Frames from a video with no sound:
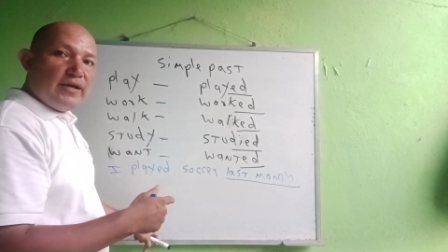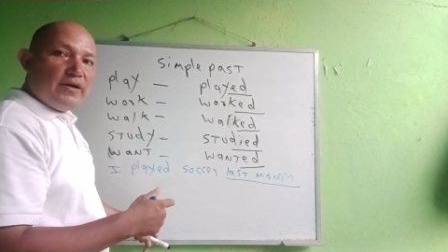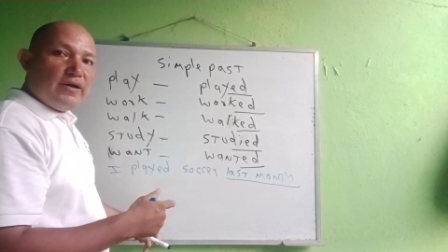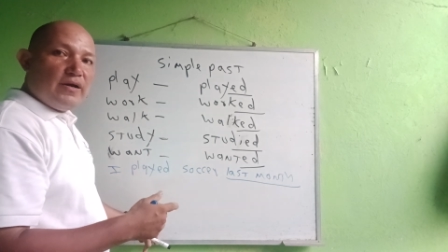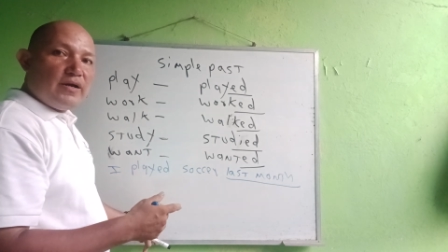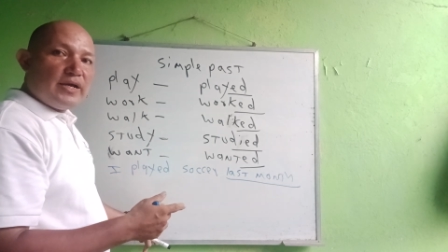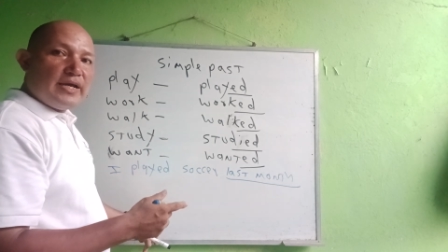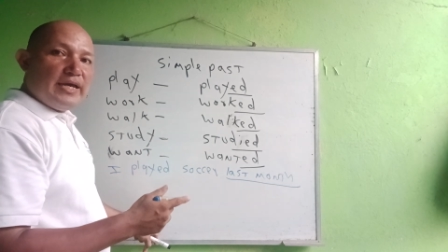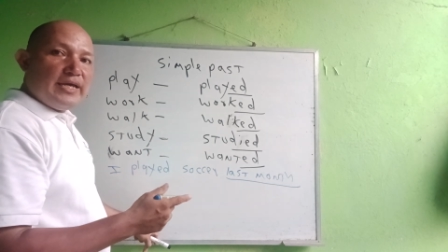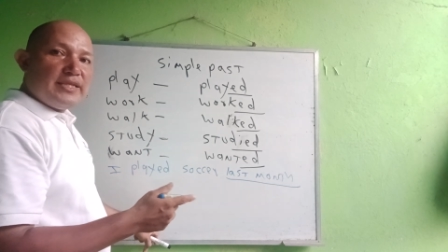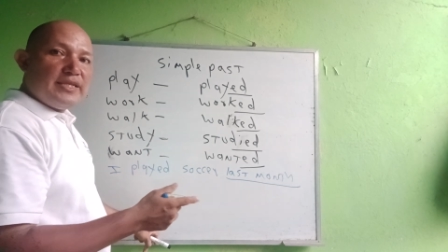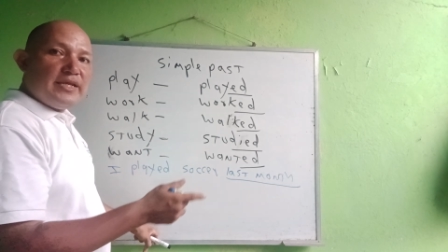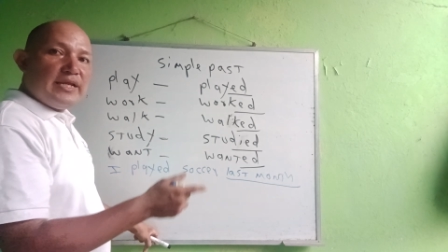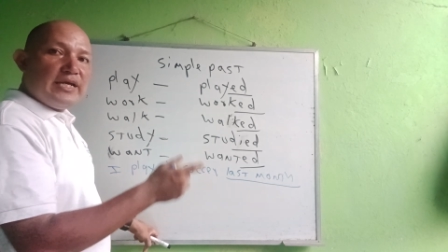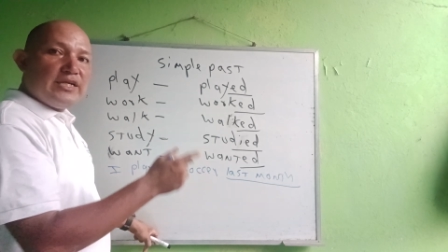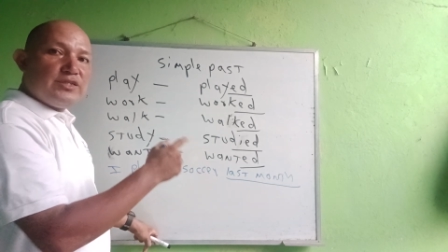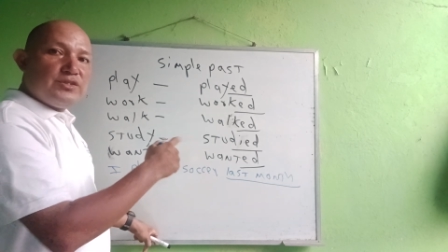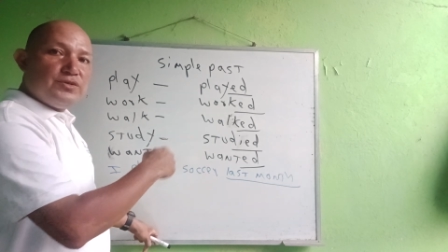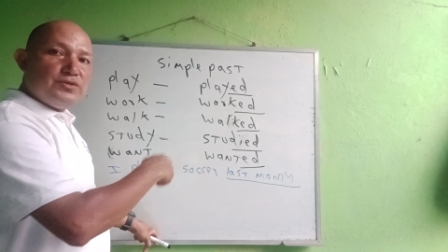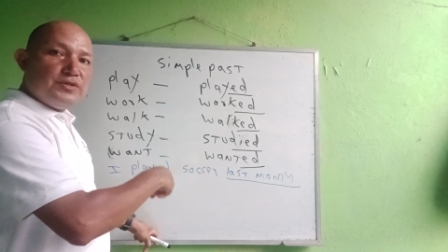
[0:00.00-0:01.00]
okay, did I
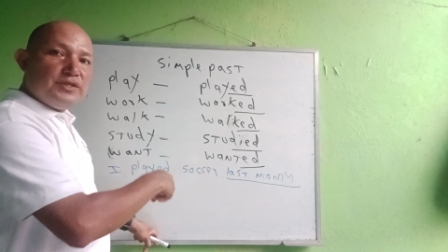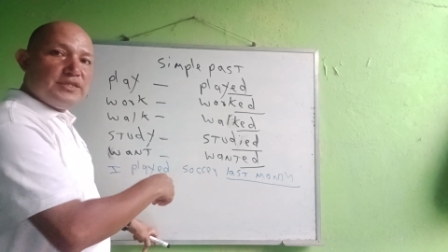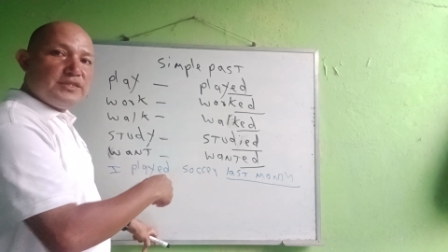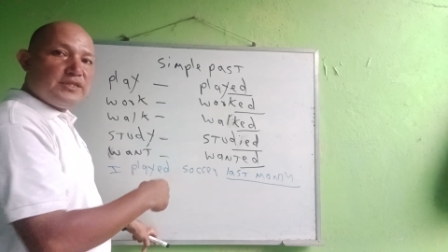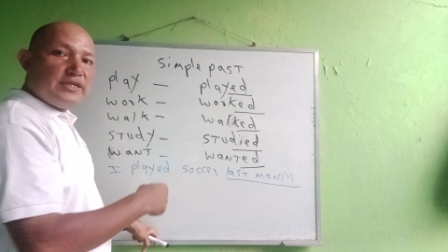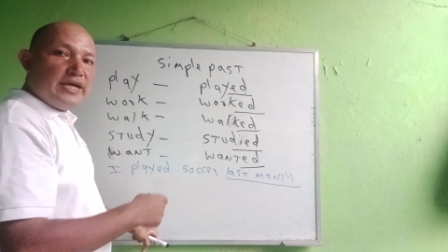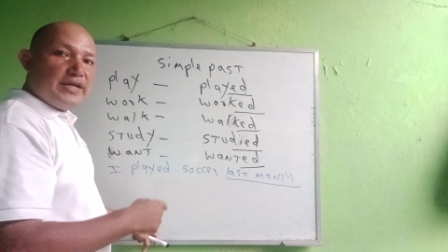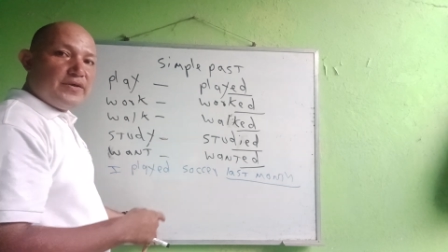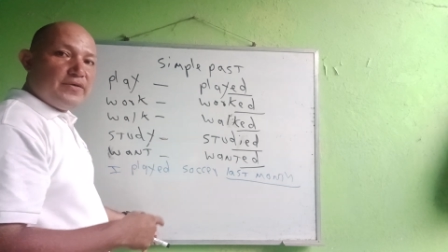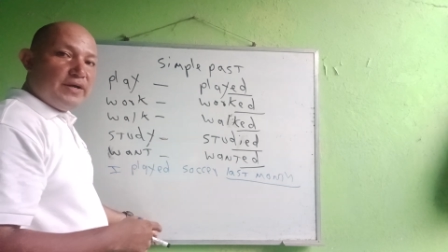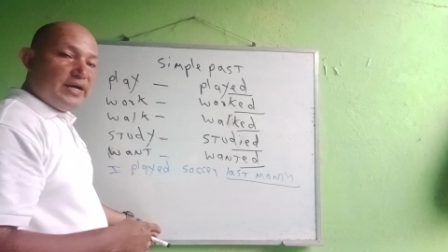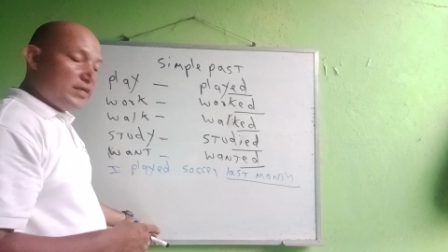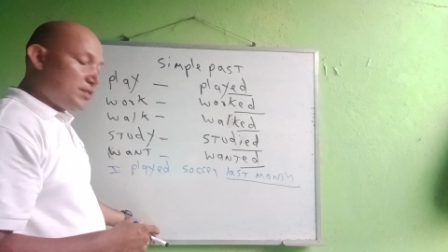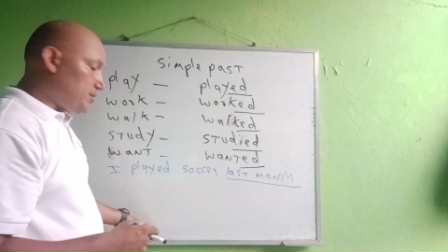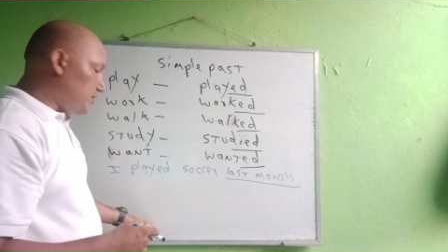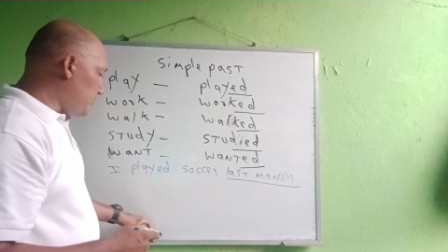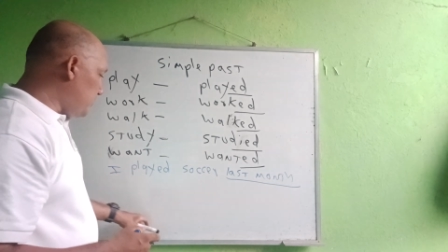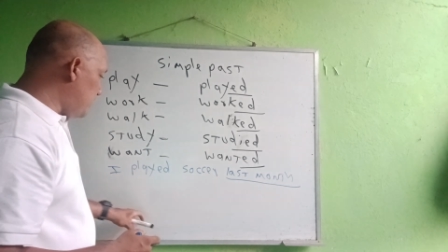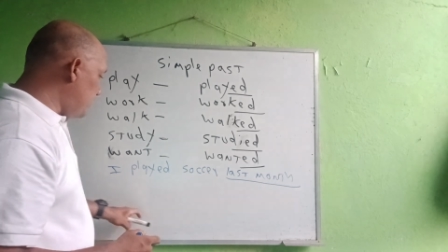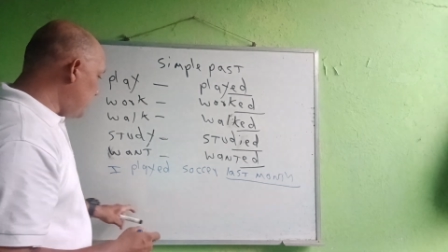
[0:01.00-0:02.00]
do this kind of
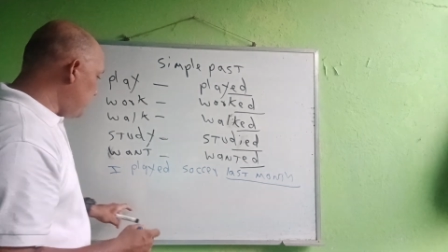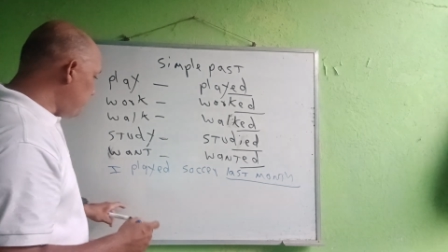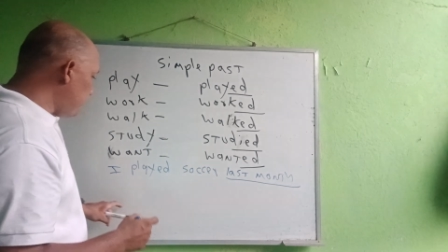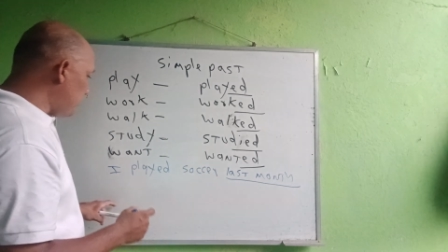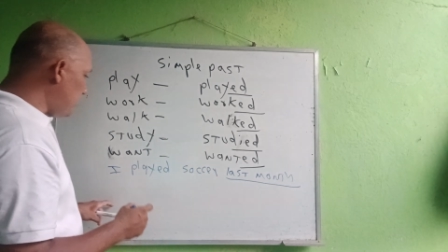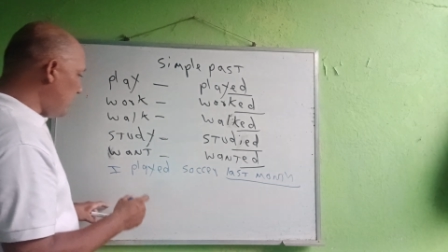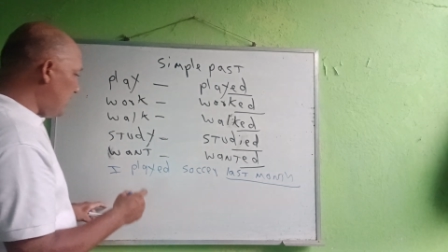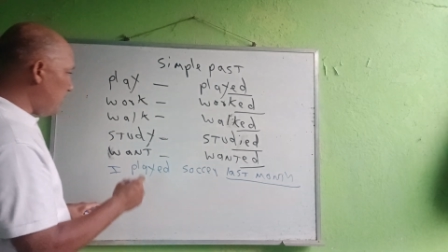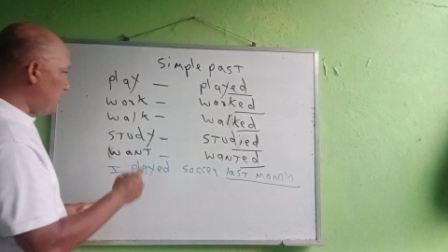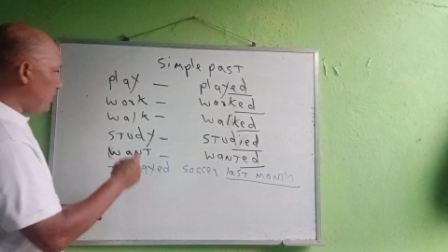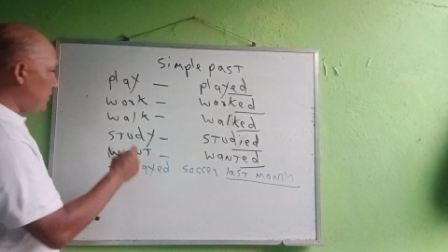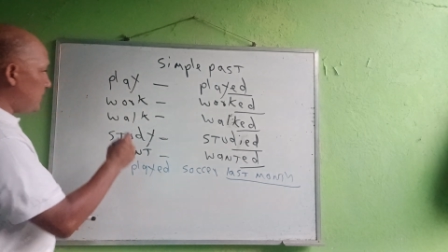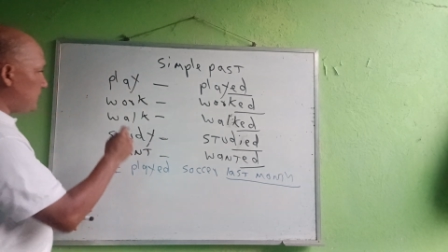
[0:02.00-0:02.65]
action. Okay, another